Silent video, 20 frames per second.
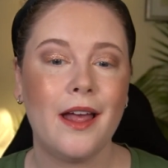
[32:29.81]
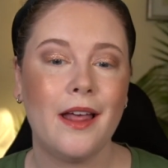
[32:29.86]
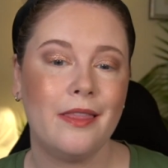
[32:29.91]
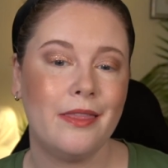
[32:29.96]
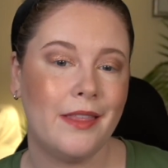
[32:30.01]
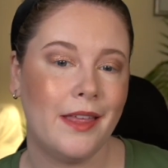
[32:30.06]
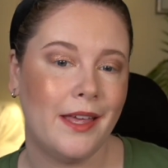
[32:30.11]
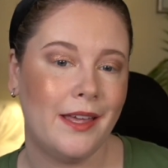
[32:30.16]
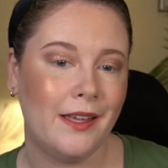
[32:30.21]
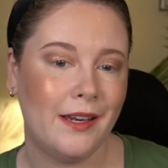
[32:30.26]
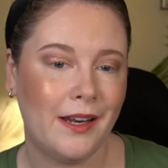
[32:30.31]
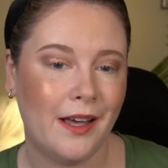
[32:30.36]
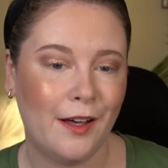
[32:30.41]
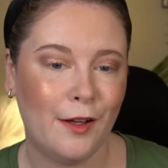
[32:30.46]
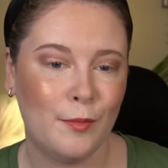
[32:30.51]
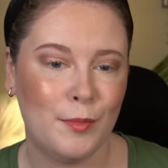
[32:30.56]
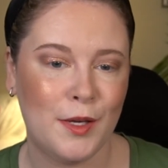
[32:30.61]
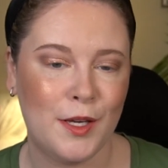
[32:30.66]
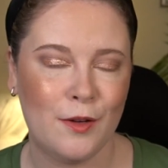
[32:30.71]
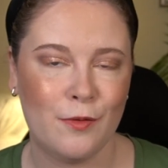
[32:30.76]
and then
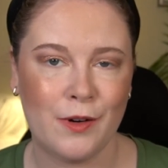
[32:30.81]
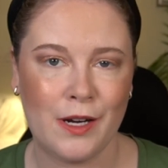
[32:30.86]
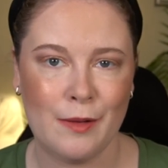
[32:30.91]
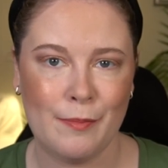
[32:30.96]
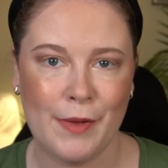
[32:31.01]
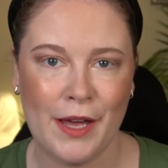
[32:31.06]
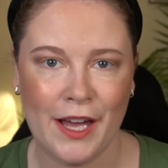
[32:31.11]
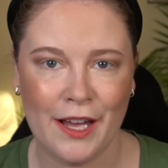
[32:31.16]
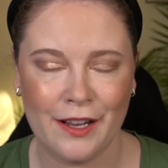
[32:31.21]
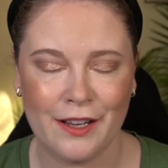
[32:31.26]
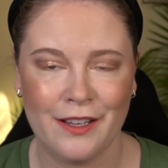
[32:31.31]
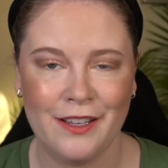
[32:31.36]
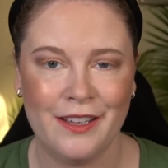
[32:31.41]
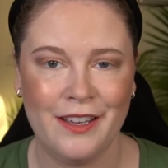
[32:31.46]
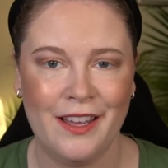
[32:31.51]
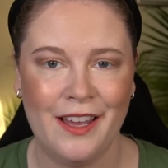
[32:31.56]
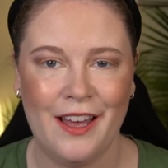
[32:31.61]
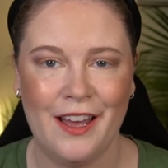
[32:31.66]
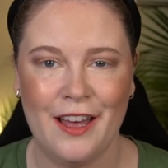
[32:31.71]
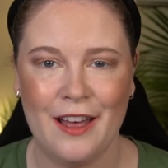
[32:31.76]
I'll be right back
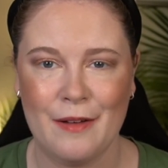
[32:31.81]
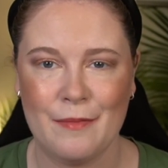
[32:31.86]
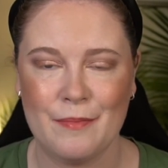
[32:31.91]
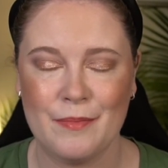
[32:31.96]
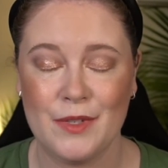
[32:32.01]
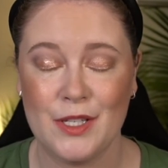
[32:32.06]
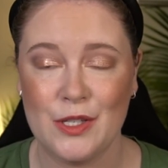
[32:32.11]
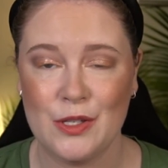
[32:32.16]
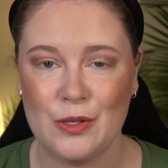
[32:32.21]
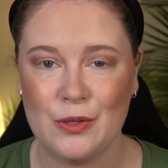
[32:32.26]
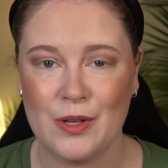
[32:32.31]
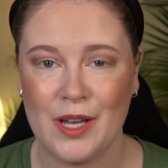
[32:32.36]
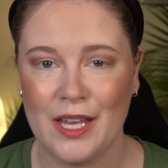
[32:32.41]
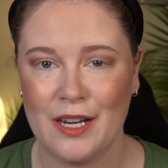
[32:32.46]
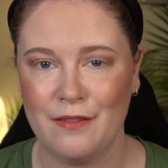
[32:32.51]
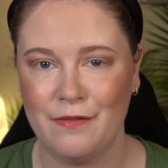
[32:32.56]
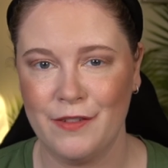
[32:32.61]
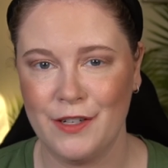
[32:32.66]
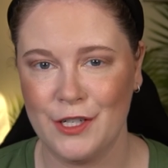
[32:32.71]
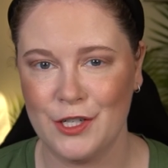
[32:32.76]
um, to kind
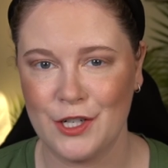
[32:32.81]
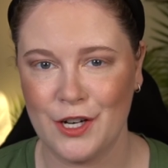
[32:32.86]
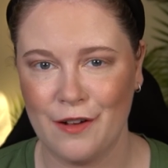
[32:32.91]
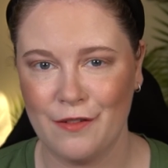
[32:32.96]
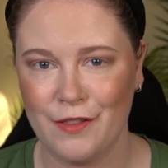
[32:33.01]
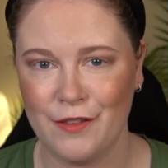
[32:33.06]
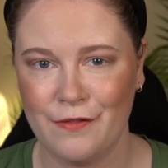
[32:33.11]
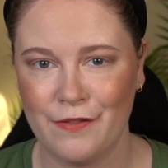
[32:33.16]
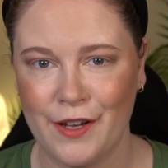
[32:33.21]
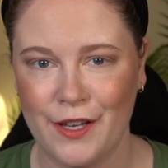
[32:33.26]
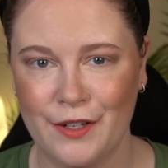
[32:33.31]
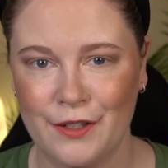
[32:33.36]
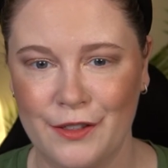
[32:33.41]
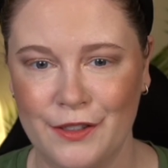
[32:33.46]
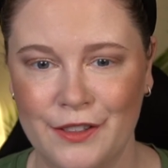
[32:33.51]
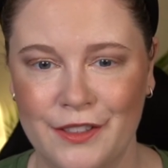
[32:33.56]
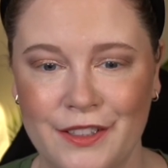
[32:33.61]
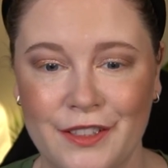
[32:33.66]
of finish off the final